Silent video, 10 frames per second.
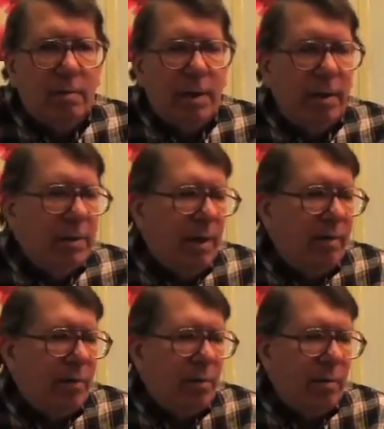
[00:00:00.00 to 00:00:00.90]
But I was
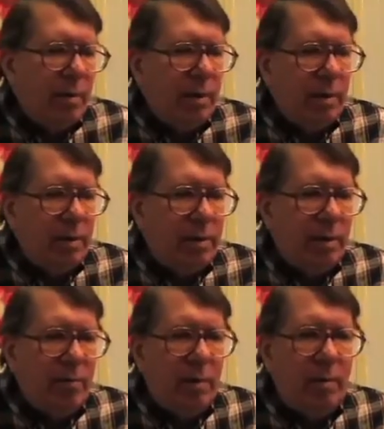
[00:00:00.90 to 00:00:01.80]
having trouble getting
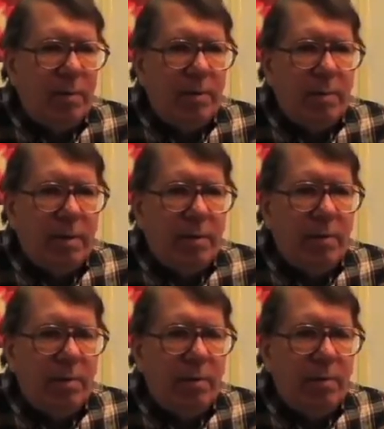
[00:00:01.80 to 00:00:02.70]
stuff published because
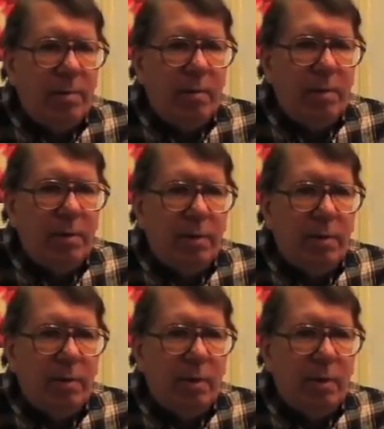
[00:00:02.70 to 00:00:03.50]
nobody would publish it.